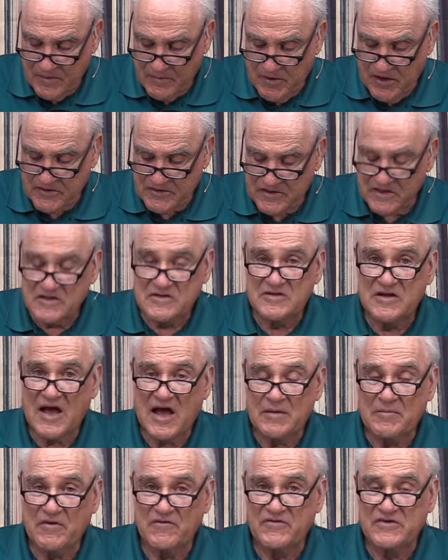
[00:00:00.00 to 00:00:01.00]
about the
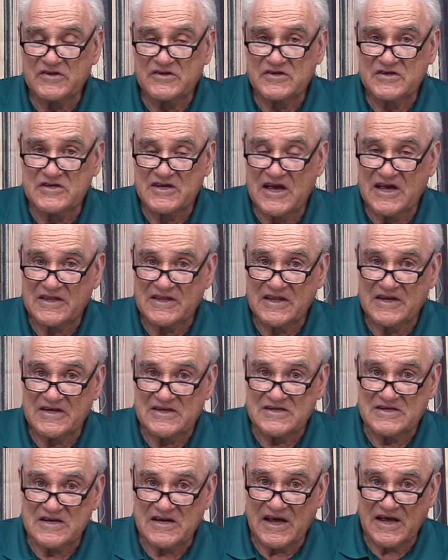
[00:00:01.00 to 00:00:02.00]
time of his death in
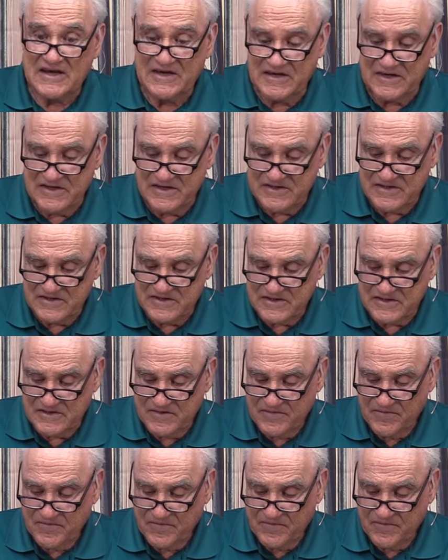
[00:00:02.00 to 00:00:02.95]
his 90s,